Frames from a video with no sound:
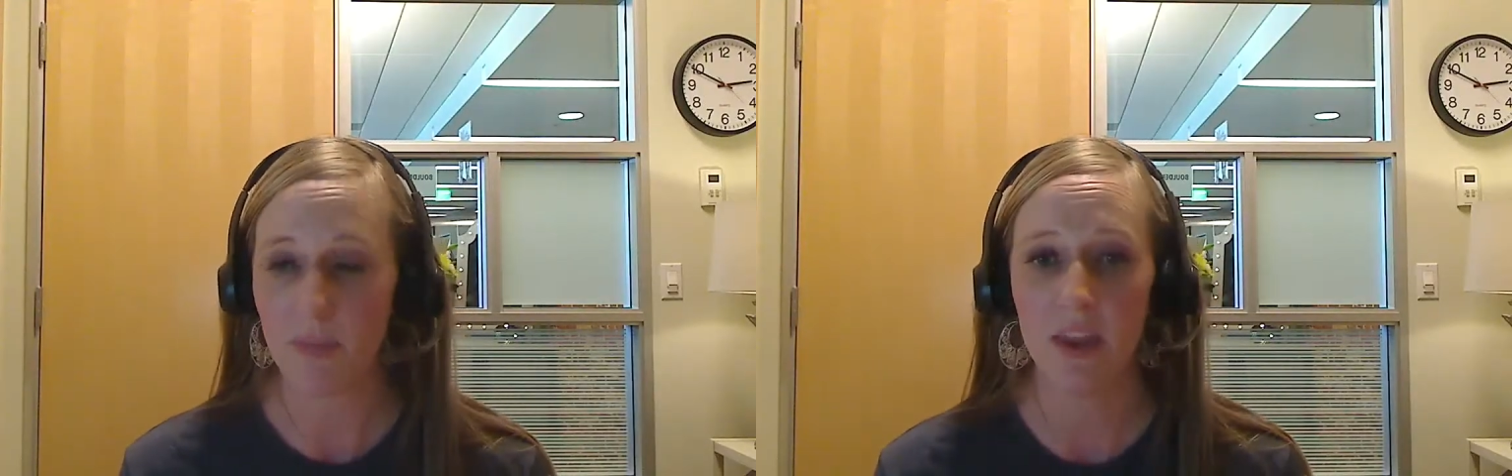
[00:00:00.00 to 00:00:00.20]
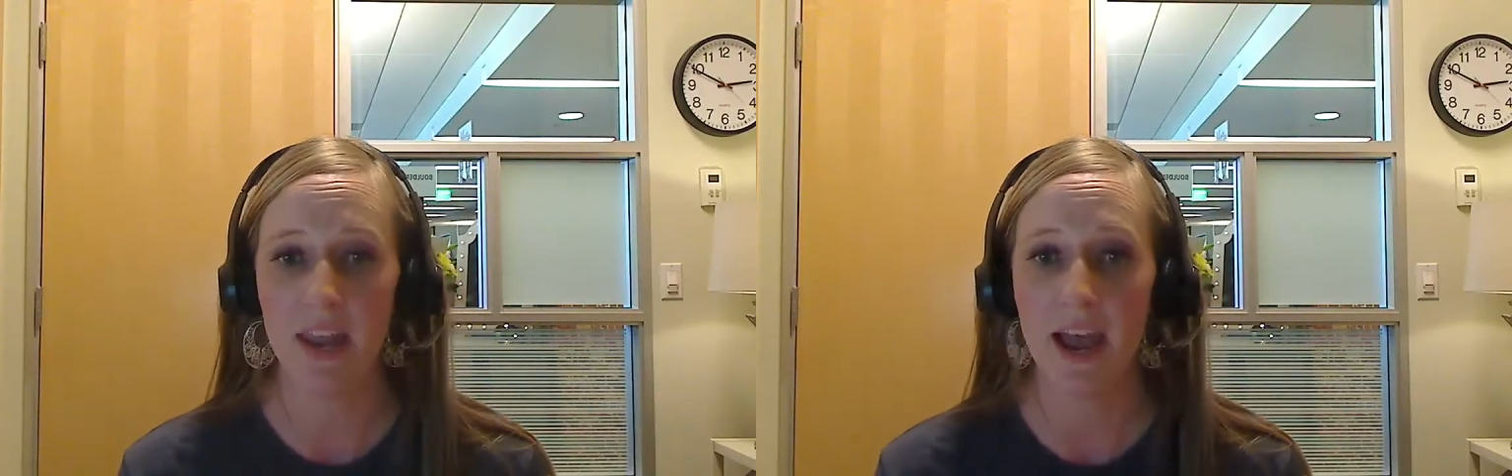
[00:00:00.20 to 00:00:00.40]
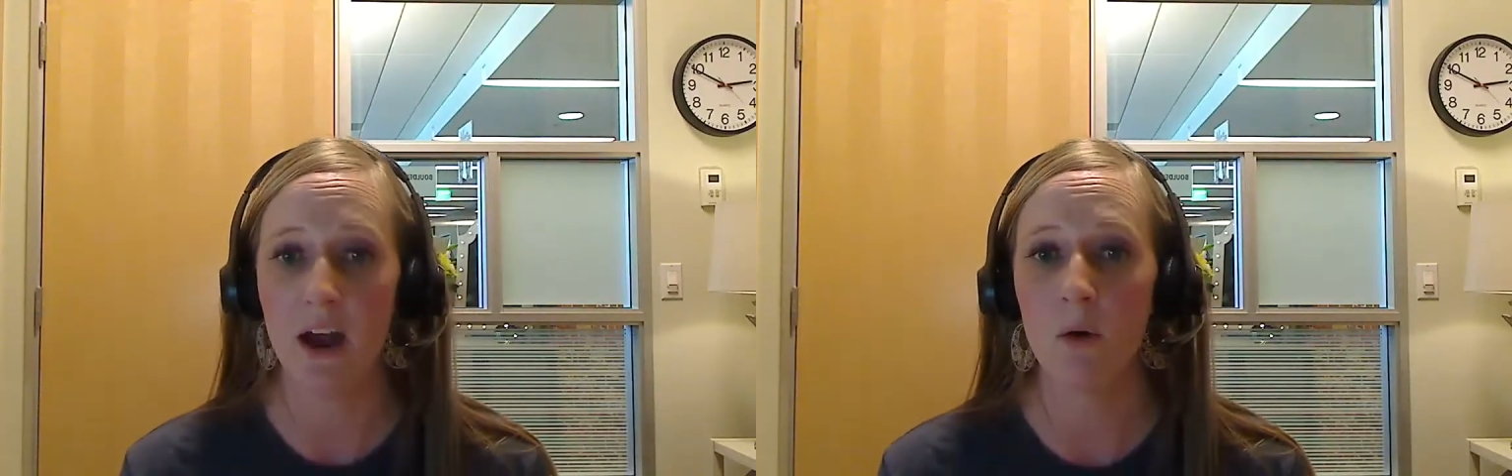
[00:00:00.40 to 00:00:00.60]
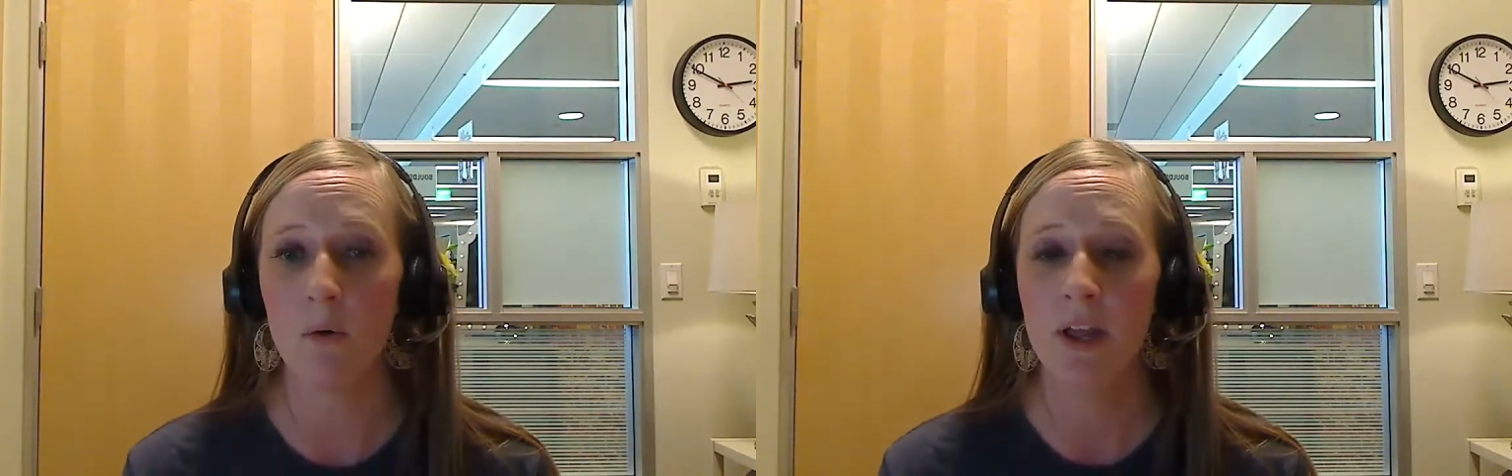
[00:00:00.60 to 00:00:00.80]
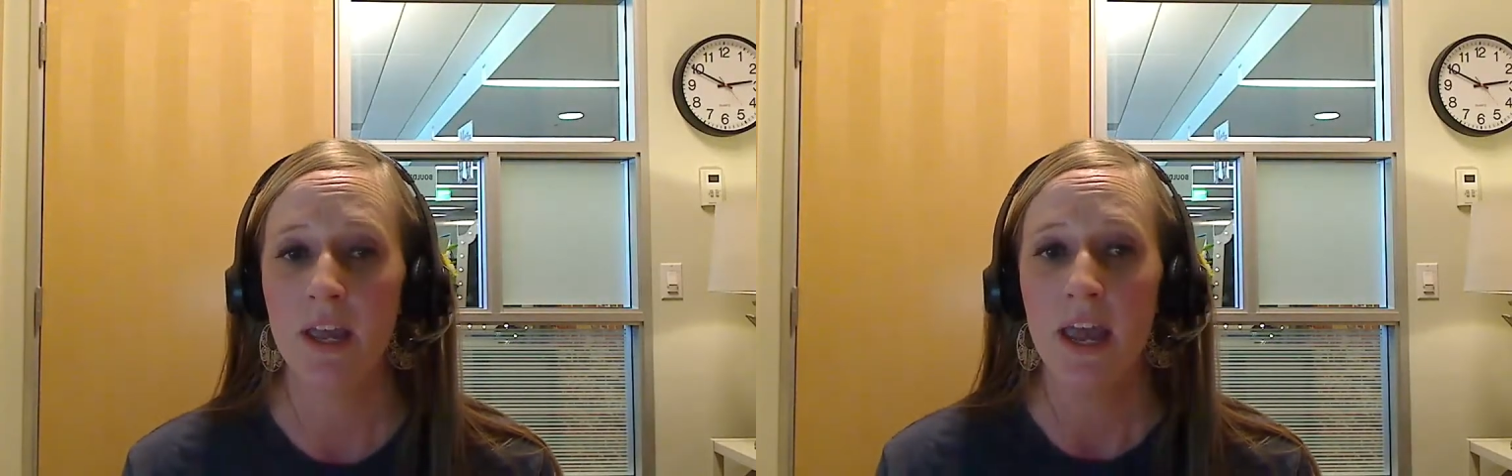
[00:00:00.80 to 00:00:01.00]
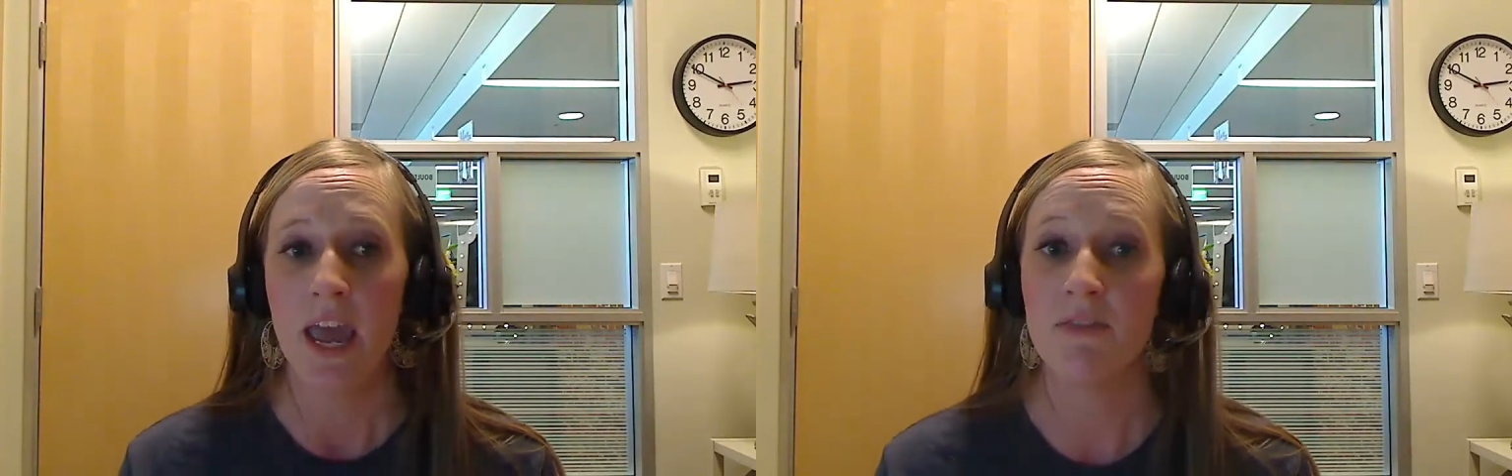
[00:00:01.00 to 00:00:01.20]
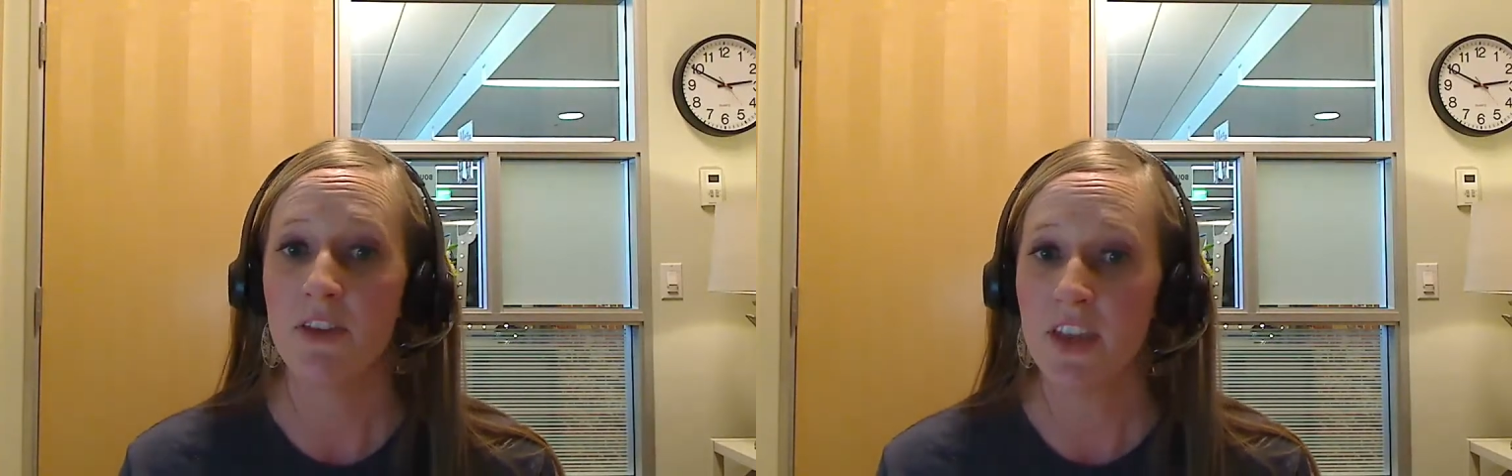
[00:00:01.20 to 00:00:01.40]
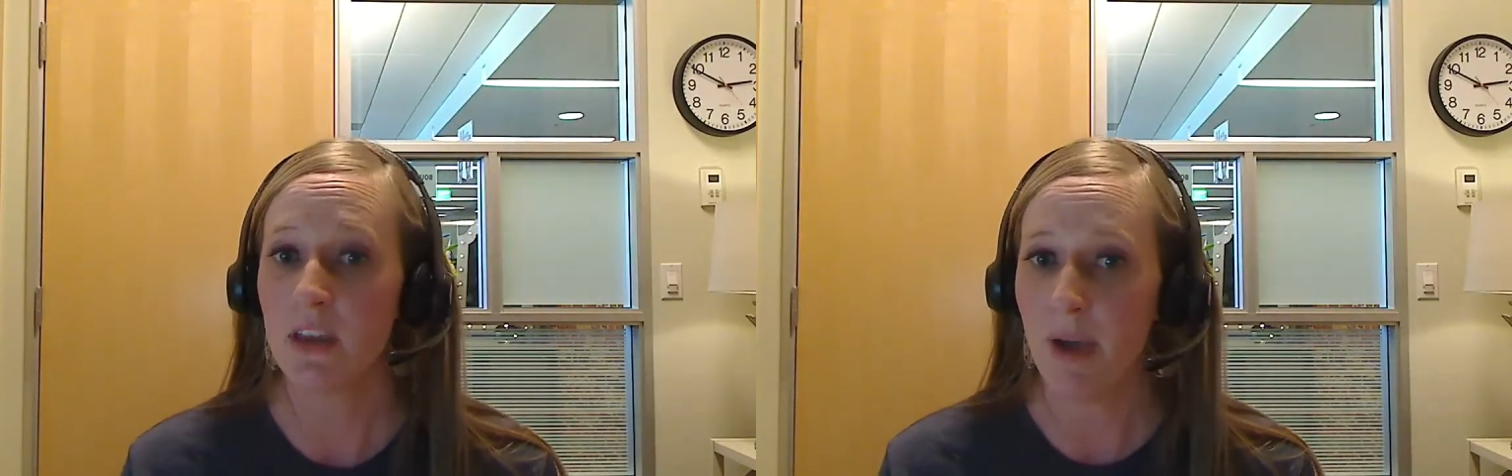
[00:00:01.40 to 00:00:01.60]
Now, if
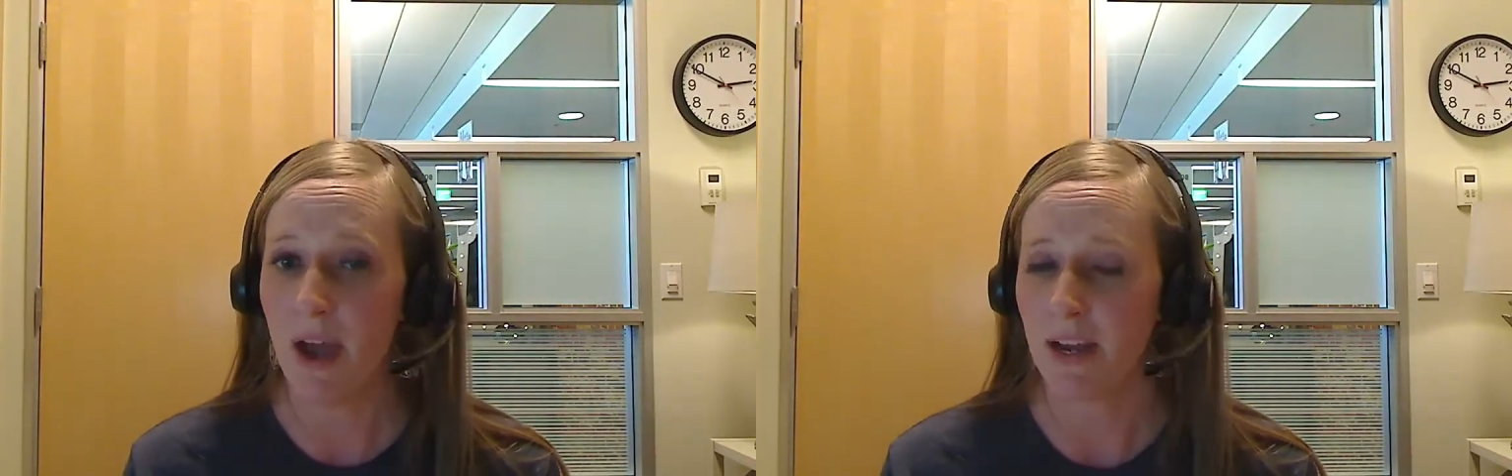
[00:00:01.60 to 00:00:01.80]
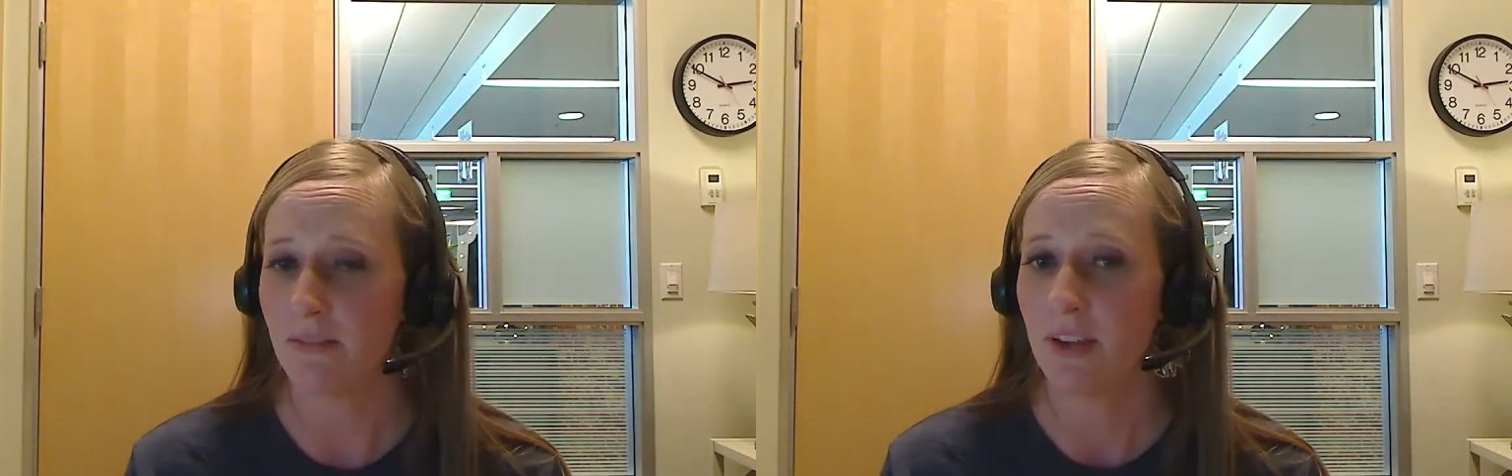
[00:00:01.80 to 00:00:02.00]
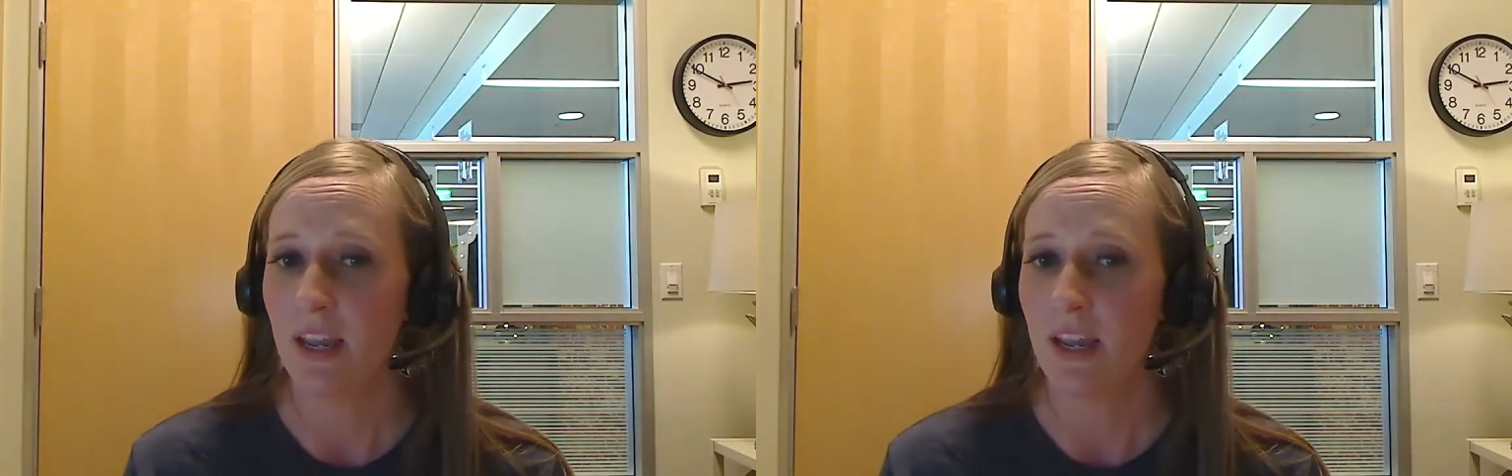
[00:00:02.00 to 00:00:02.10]
you think about it,